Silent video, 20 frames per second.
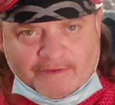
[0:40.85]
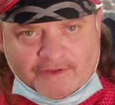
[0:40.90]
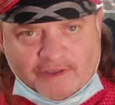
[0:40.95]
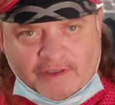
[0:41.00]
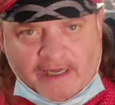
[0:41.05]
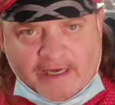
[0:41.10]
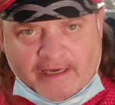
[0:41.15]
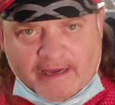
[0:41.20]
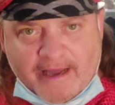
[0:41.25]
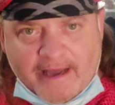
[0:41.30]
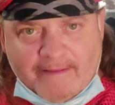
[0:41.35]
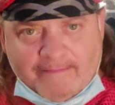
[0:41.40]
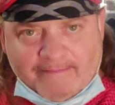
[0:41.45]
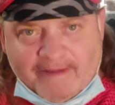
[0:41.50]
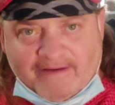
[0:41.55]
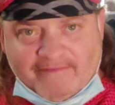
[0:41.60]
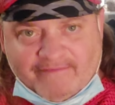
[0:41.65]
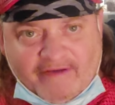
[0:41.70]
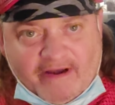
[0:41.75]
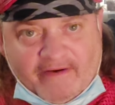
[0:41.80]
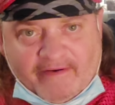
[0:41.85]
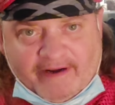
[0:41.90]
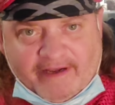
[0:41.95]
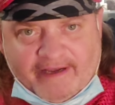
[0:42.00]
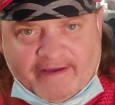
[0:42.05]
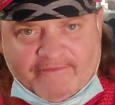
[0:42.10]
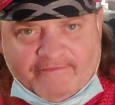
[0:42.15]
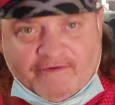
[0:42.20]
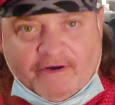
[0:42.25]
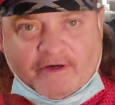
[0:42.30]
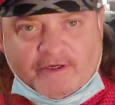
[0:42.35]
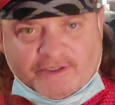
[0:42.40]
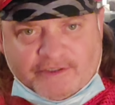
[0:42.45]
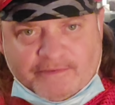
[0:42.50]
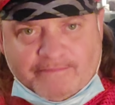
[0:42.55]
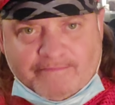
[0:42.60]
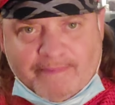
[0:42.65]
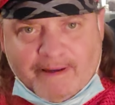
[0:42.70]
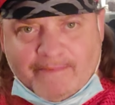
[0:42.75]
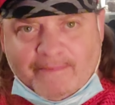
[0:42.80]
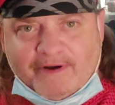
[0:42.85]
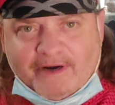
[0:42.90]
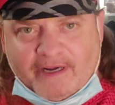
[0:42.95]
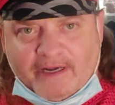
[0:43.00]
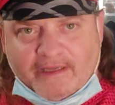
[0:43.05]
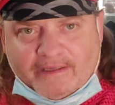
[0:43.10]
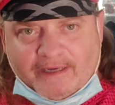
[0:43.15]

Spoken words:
to like my very first memory,